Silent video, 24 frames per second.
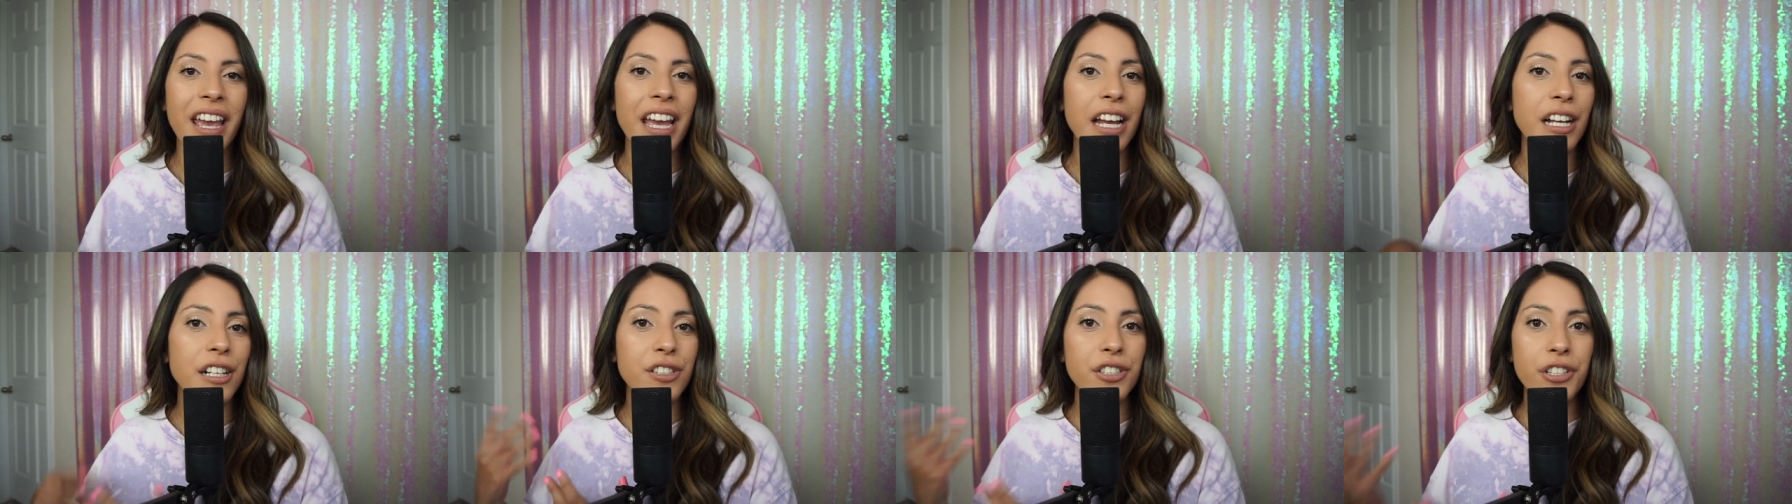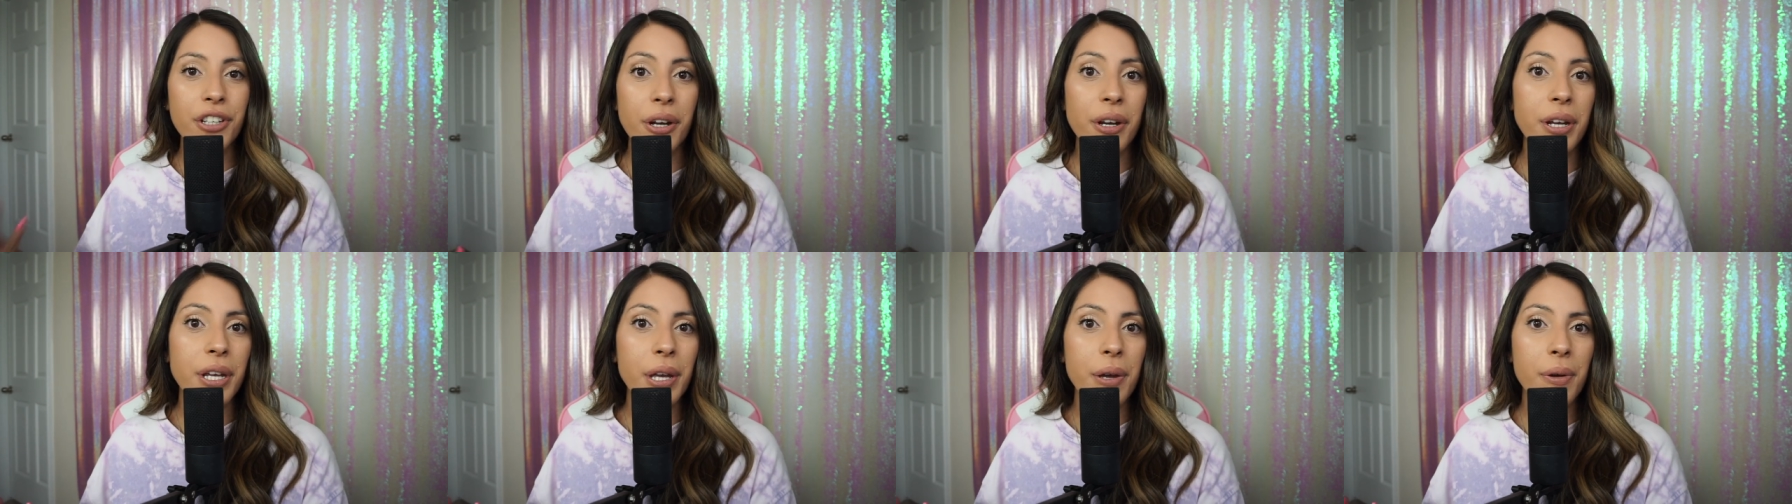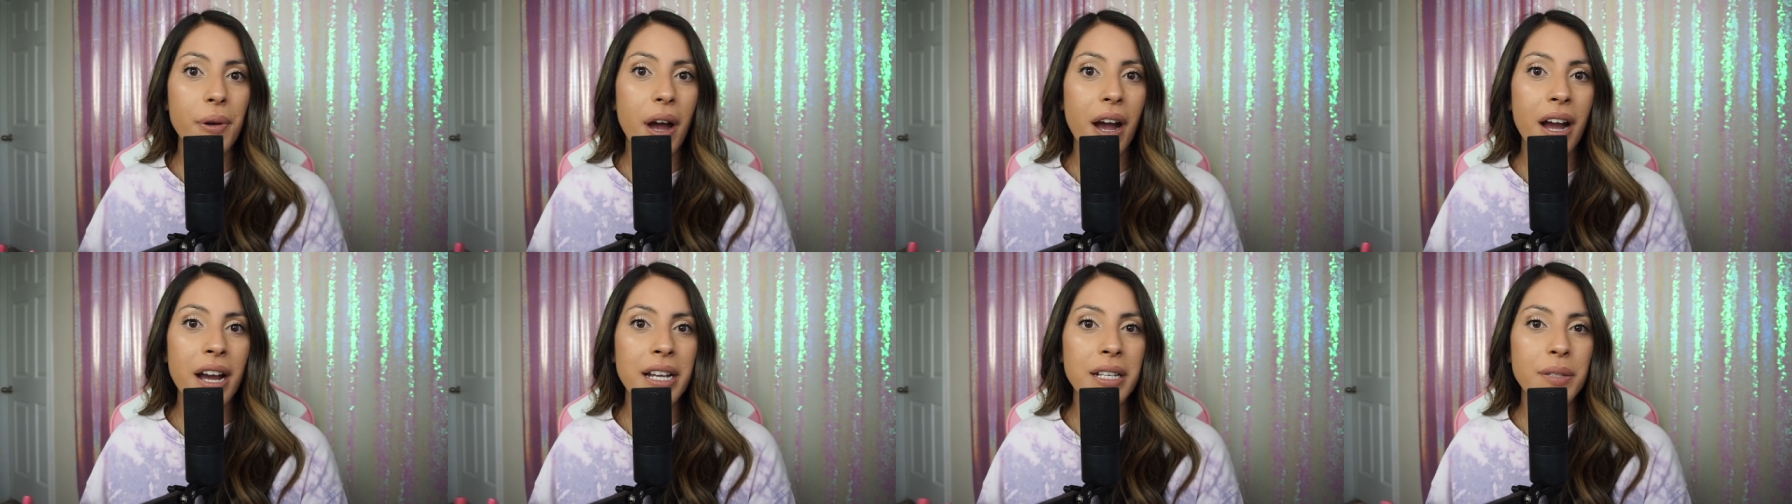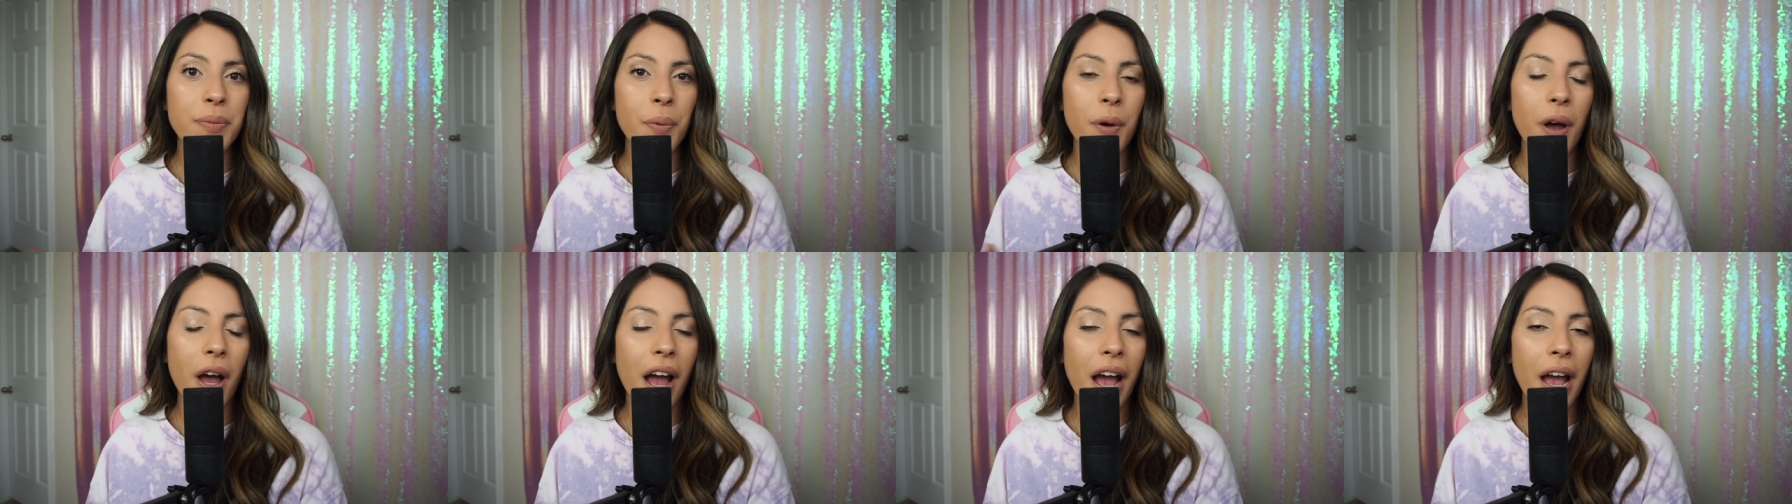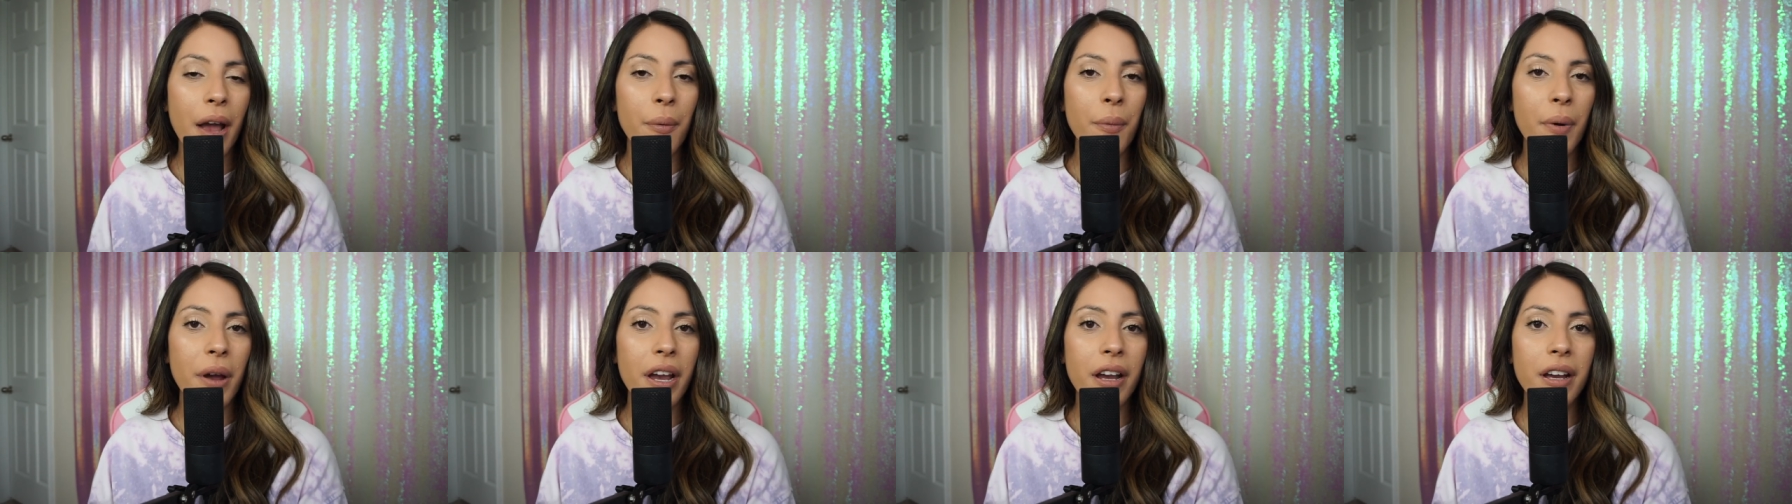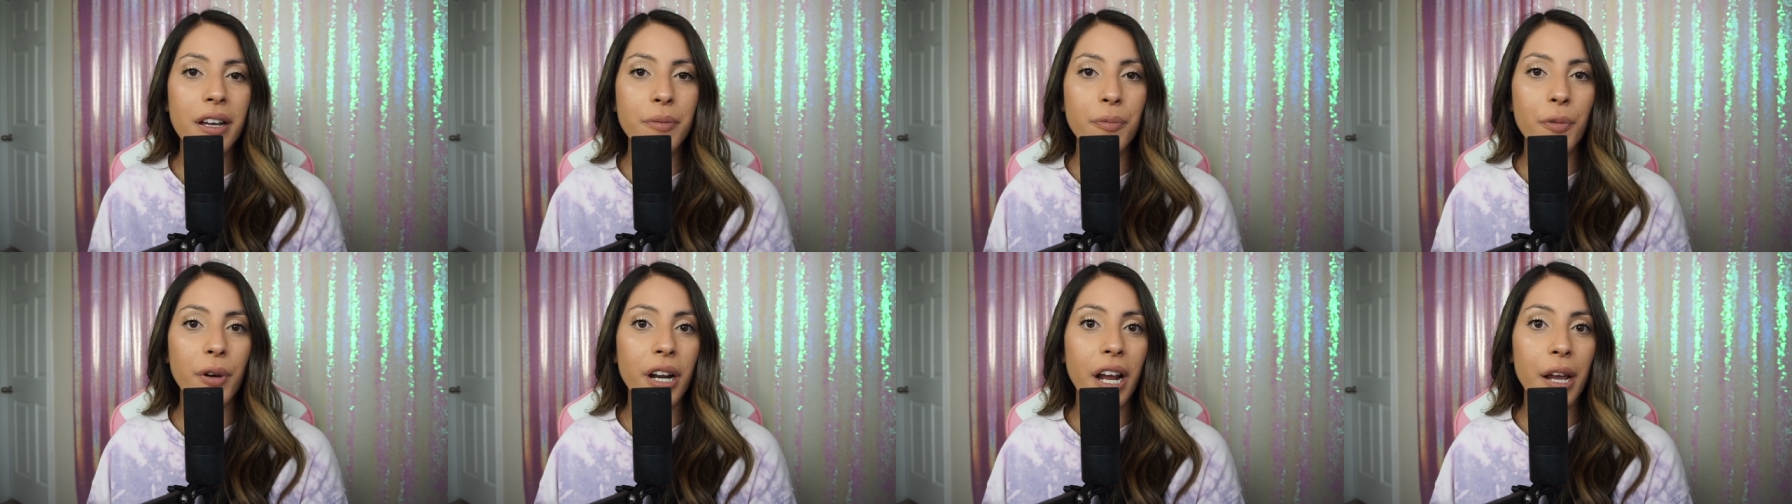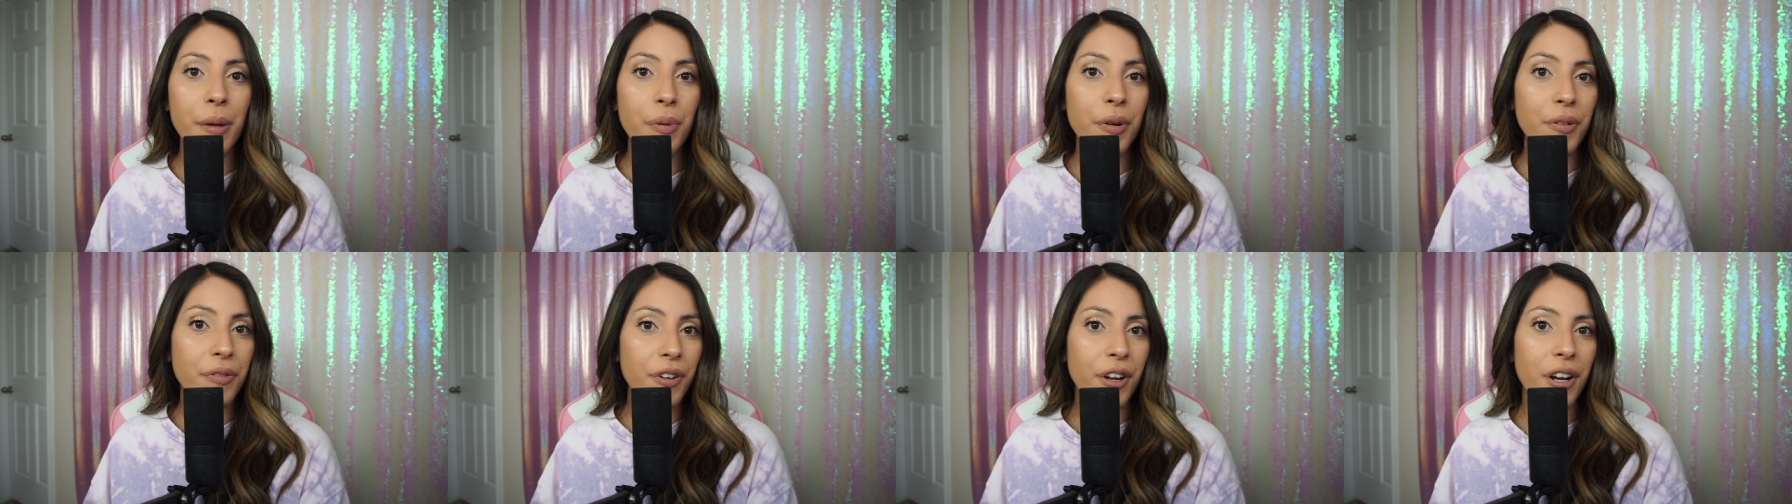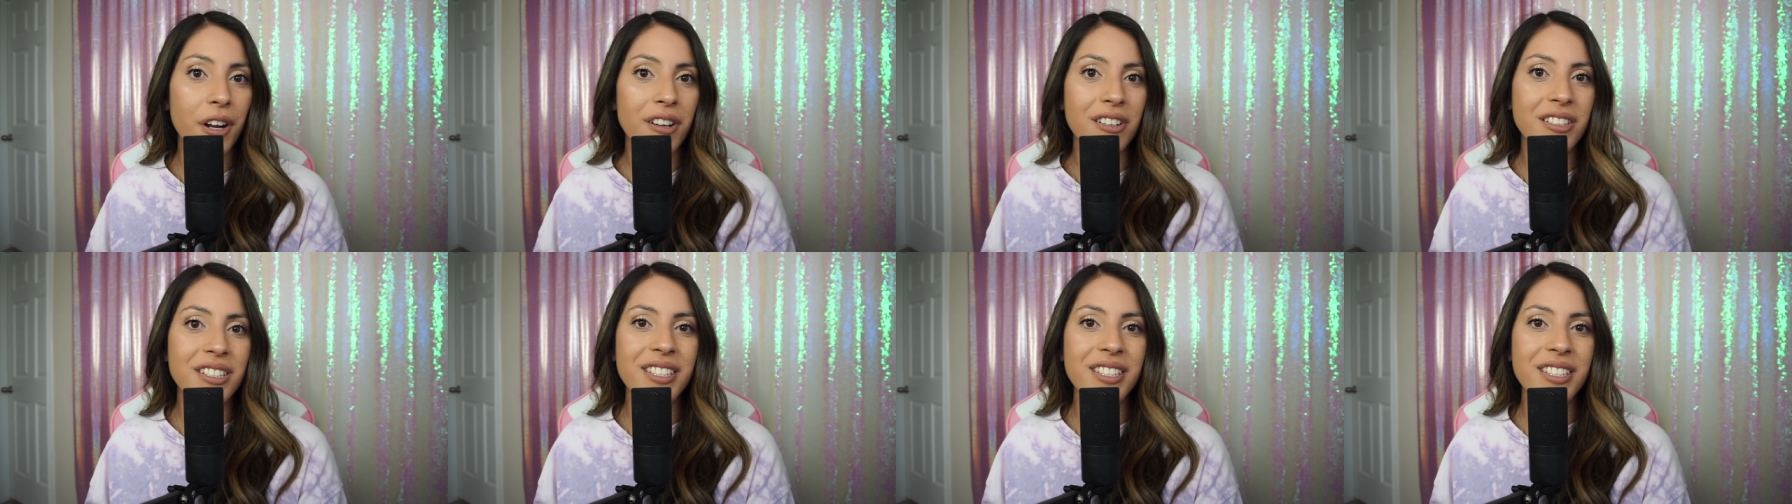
and sharing you guys what I wear and what I prefer.